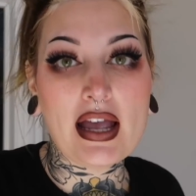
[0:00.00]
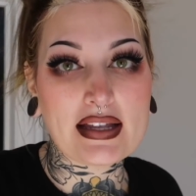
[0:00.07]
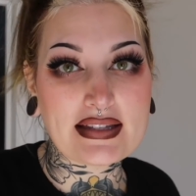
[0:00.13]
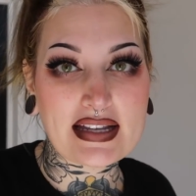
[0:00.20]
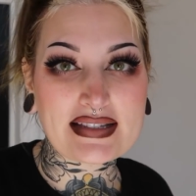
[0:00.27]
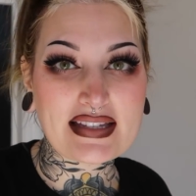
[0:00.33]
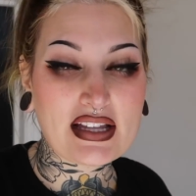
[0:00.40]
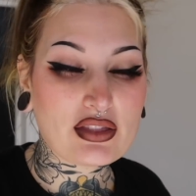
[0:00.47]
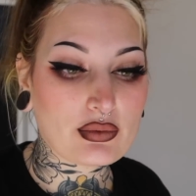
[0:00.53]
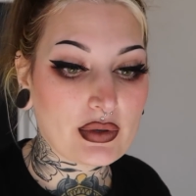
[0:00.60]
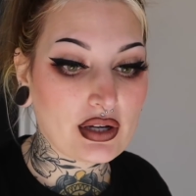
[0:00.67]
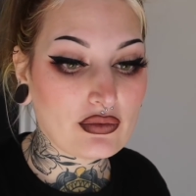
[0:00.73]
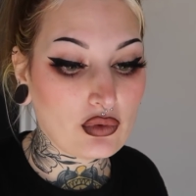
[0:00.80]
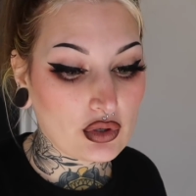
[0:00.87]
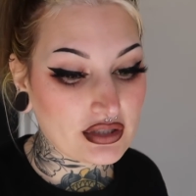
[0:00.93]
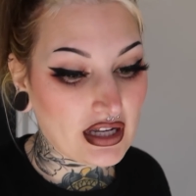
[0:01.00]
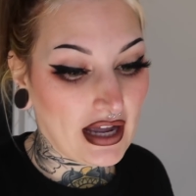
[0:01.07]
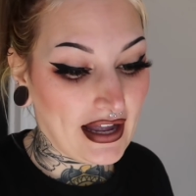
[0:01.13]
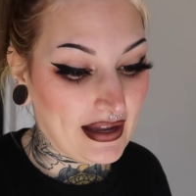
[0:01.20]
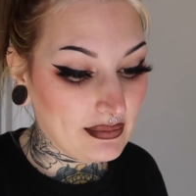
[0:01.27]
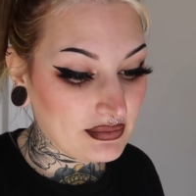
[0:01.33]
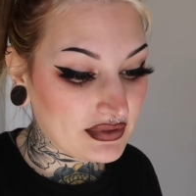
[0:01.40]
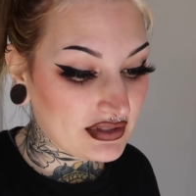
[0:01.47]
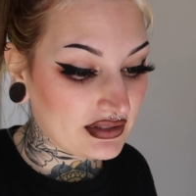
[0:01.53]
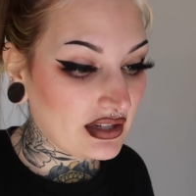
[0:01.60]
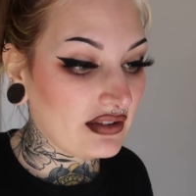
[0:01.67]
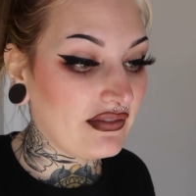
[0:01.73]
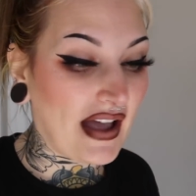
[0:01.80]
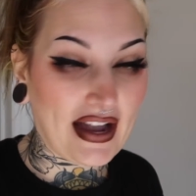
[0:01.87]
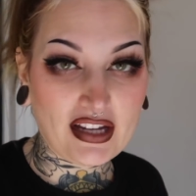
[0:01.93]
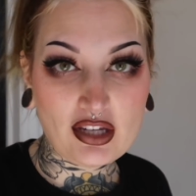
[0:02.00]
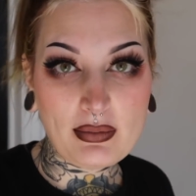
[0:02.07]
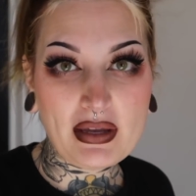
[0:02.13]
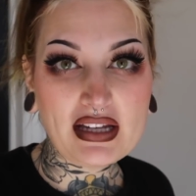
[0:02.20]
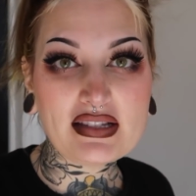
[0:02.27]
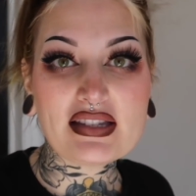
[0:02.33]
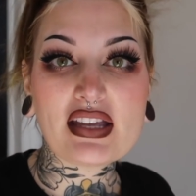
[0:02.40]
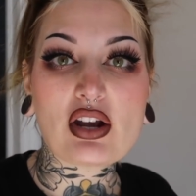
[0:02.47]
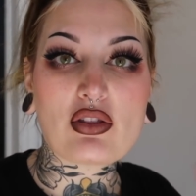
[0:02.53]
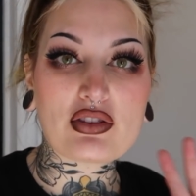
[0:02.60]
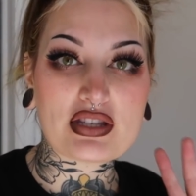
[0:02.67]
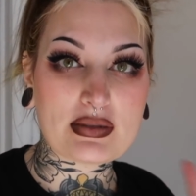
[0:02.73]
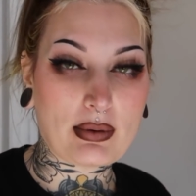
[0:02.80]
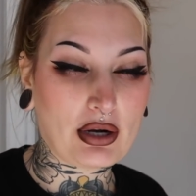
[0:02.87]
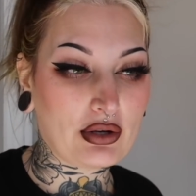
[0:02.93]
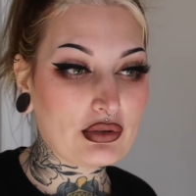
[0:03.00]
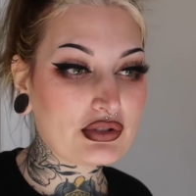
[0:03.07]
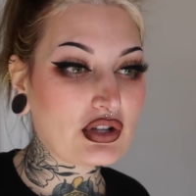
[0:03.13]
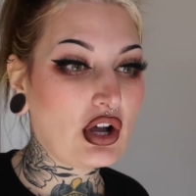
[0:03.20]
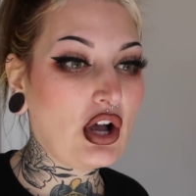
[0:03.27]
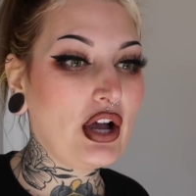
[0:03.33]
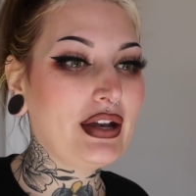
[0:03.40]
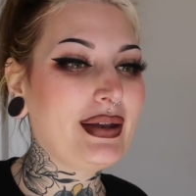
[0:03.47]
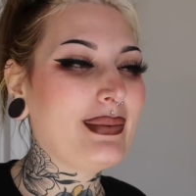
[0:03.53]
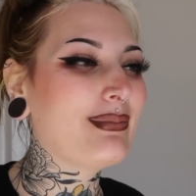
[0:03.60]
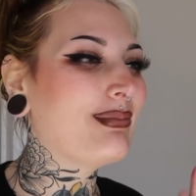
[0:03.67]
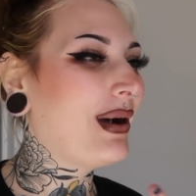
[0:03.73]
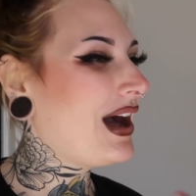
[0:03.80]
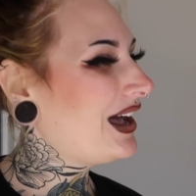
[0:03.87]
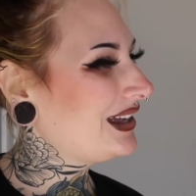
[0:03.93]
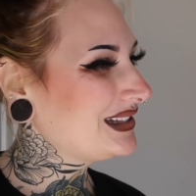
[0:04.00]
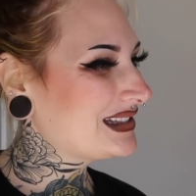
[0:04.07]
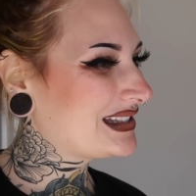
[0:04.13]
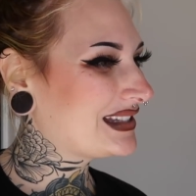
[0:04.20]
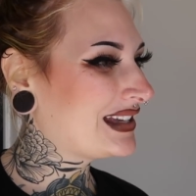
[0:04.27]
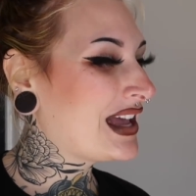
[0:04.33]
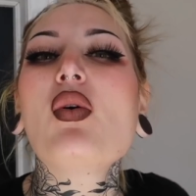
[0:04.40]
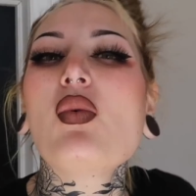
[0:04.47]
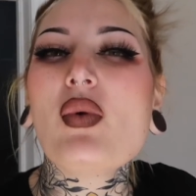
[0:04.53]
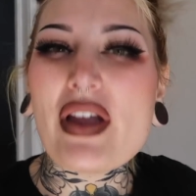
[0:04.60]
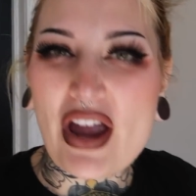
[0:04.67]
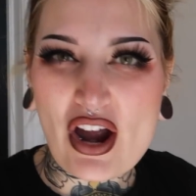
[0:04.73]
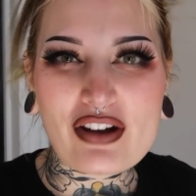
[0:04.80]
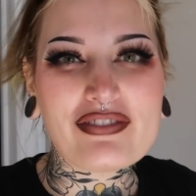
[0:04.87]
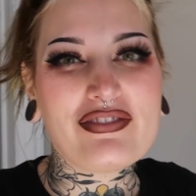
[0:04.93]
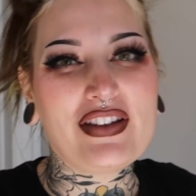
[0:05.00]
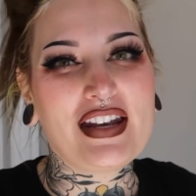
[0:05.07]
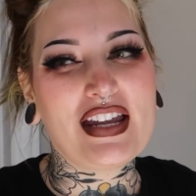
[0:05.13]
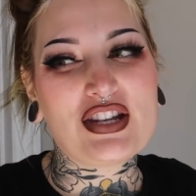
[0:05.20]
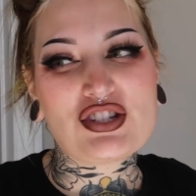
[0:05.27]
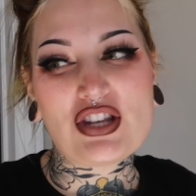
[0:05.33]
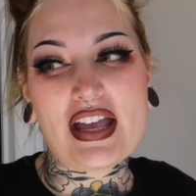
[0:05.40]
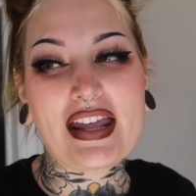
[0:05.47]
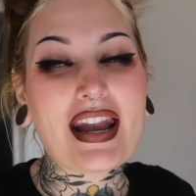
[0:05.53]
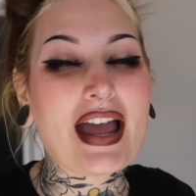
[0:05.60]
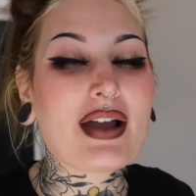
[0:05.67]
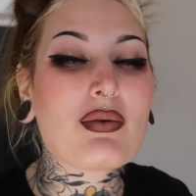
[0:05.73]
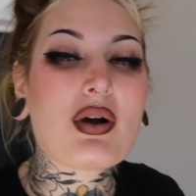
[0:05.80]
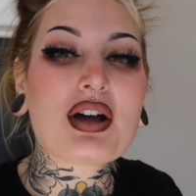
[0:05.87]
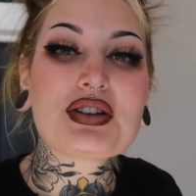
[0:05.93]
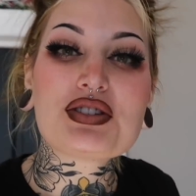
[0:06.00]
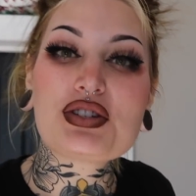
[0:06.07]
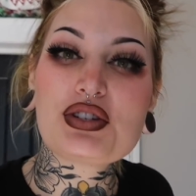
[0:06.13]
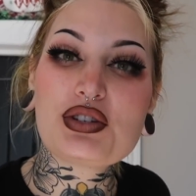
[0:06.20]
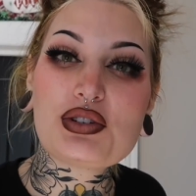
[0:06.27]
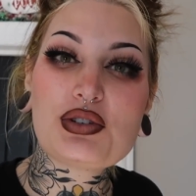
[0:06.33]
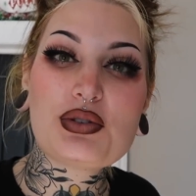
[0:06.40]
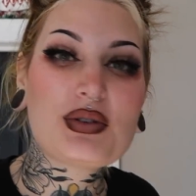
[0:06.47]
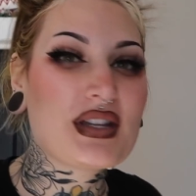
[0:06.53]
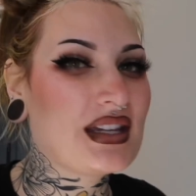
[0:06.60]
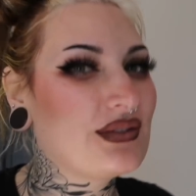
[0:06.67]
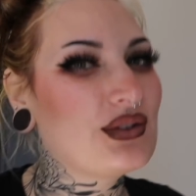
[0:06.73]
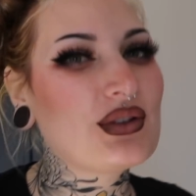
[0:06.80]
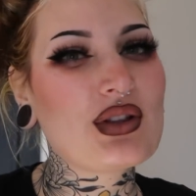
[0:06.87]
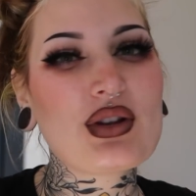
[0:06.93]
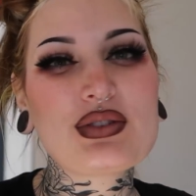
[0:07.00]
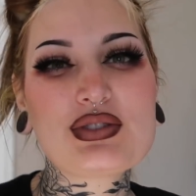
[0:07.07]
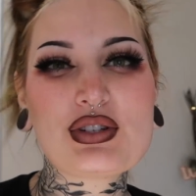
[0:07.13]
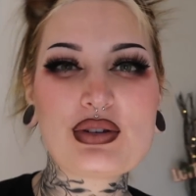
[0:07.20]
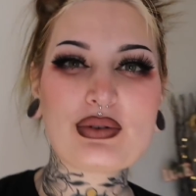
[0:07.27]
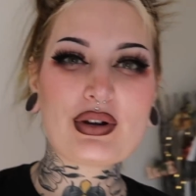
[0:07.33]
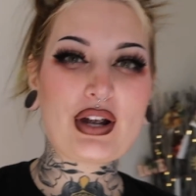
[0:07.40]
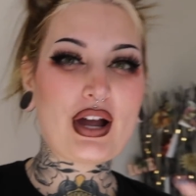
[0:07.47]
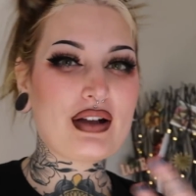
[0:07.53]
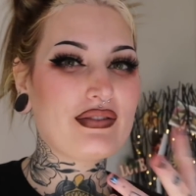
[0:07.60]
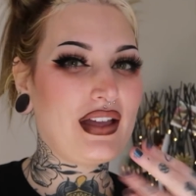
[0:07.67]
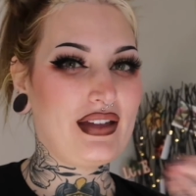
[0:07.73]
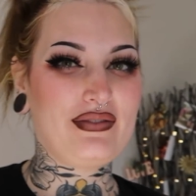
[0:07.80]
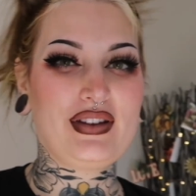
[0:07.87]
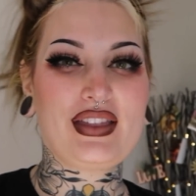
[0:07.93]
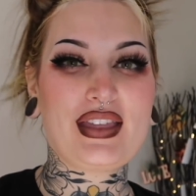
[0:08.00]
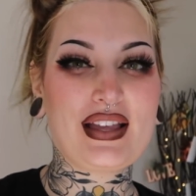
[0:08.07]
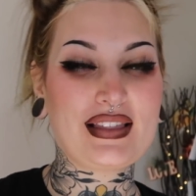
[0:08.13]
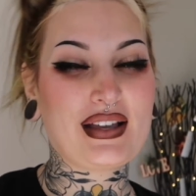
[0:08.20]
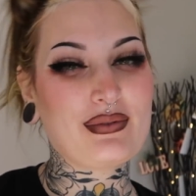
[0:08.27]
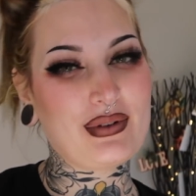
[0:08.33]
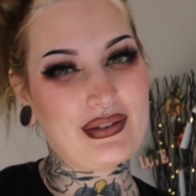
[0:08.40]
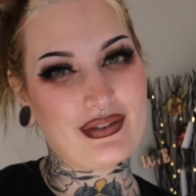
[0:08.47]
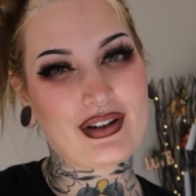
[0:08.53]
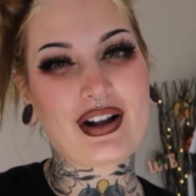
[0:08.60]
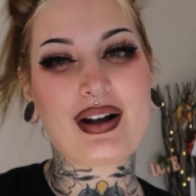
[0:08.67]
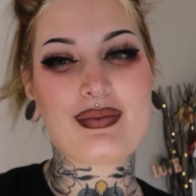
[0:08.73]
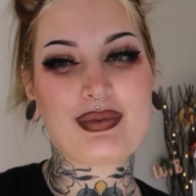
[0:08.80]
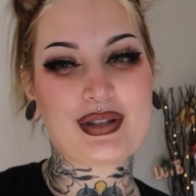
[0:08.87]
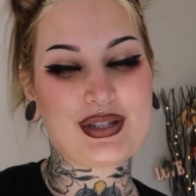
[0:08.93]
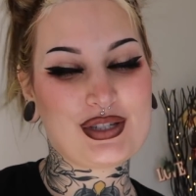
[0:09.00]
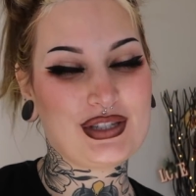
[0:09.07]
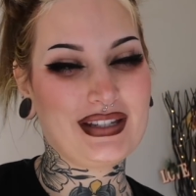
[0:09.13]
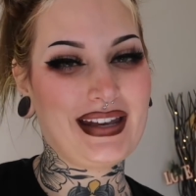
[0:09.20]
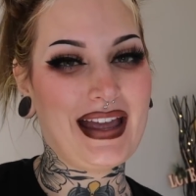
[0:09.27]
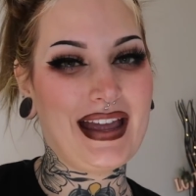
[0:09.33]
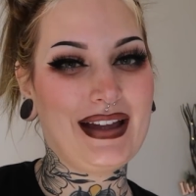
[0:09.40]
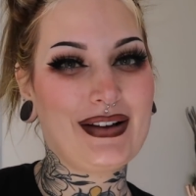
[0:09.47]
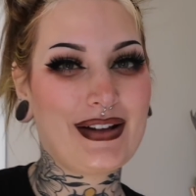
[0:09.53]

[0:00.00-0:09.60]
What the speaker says: It takes like 3 or 4 times of vacuuming to get all the sparkles gone, but we are finished, and I want to give you a little tour of everything that we've accomplished today,